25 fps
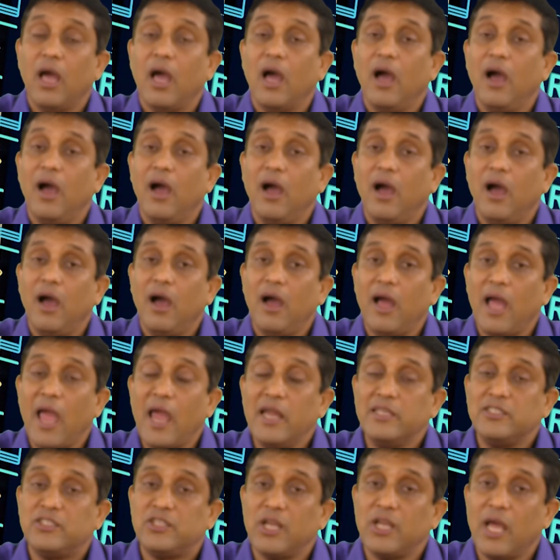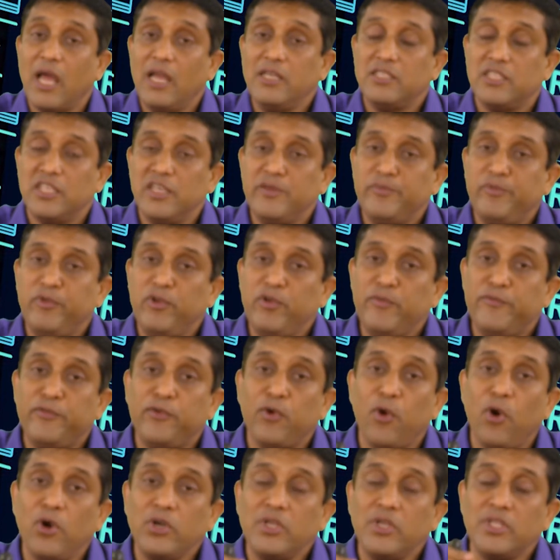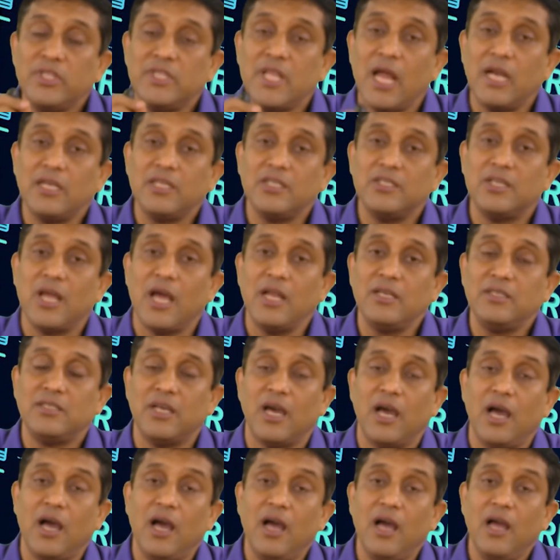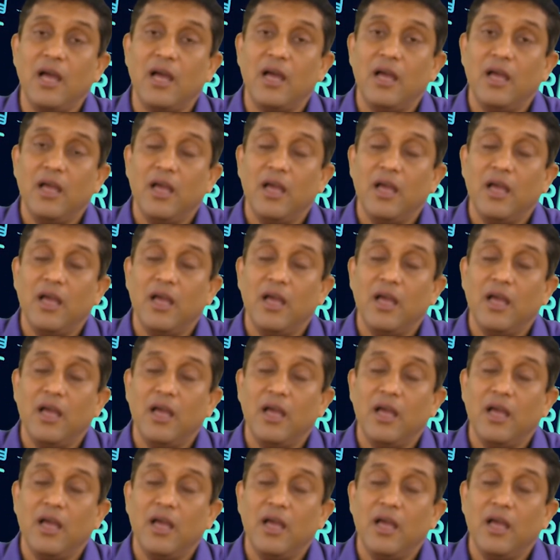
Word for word: uh, and, and if you plot that data,